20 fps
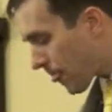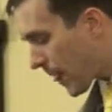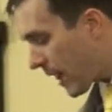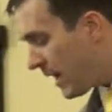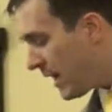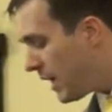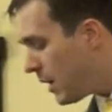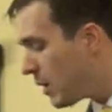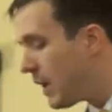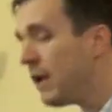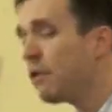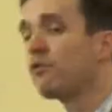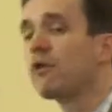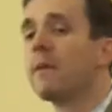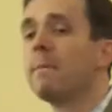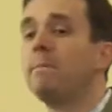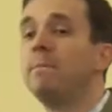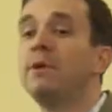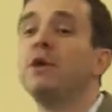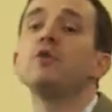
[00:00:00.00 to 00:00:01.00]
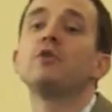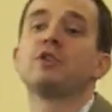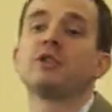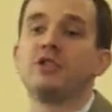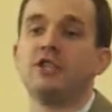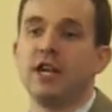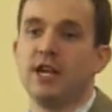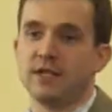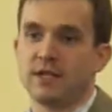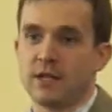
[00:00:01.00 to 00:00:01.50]
He
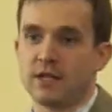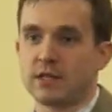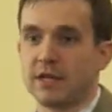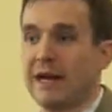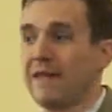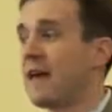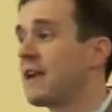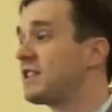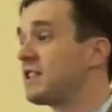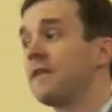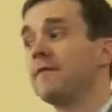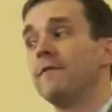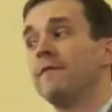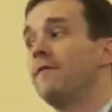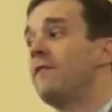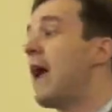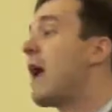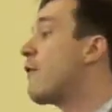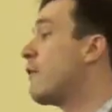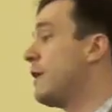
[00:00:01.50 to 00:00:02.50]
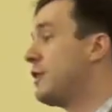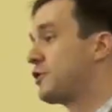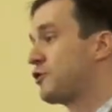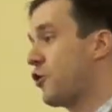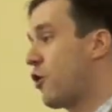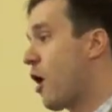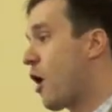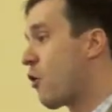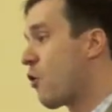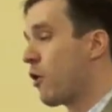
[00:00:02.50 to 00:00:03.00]
rebukes Jesus. And that is a very
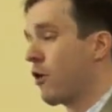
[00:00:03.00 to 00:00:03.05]
strong